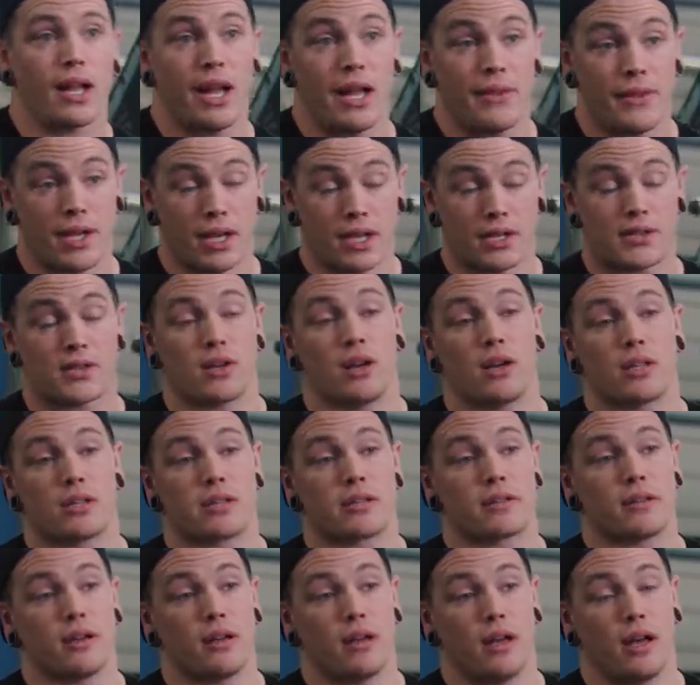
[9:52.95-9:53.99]
and then he
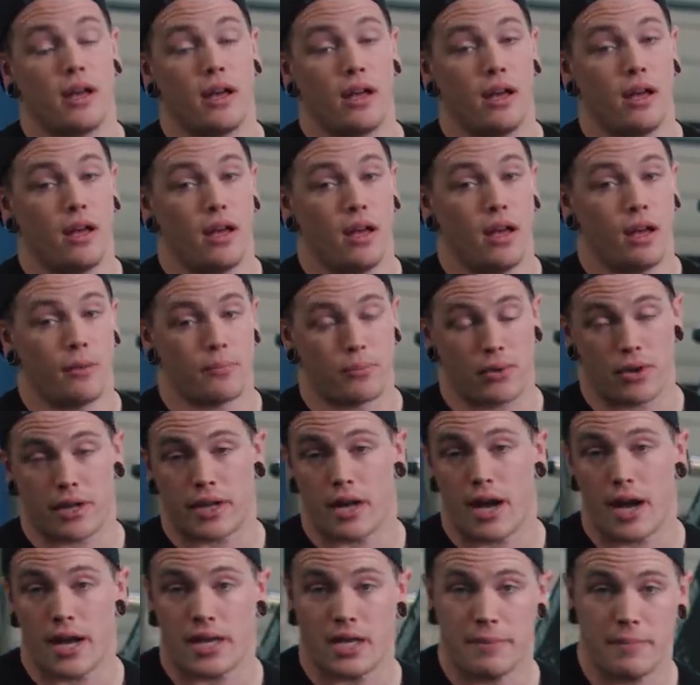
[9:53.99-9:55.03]
starts a
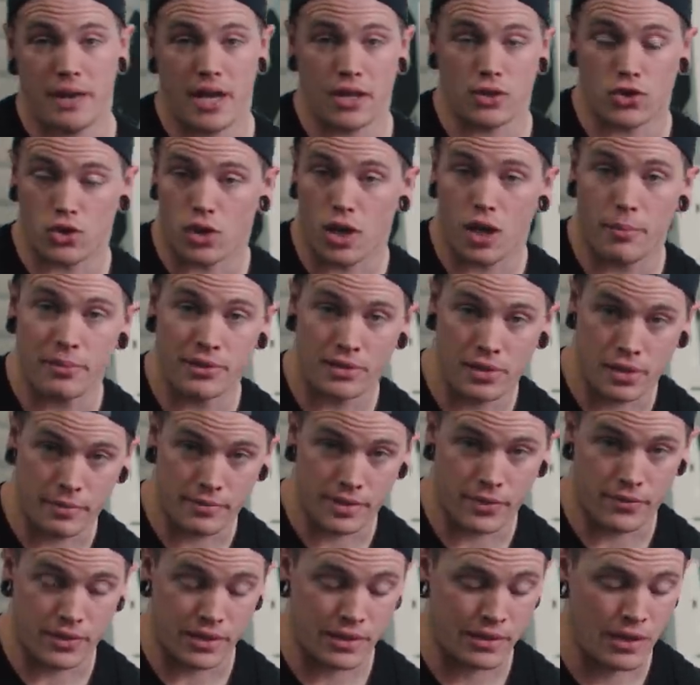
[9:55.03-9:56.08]
pretty high-demand job in
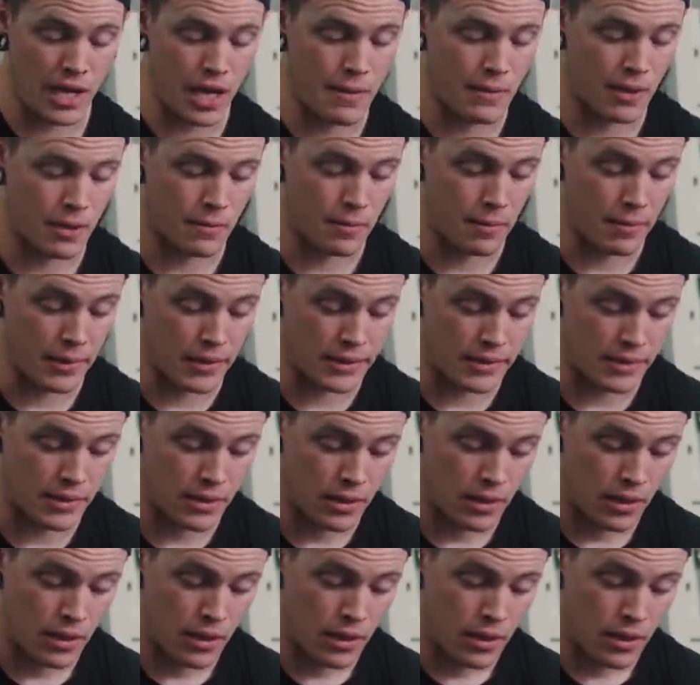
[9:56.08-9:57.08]
terms of his time commitments.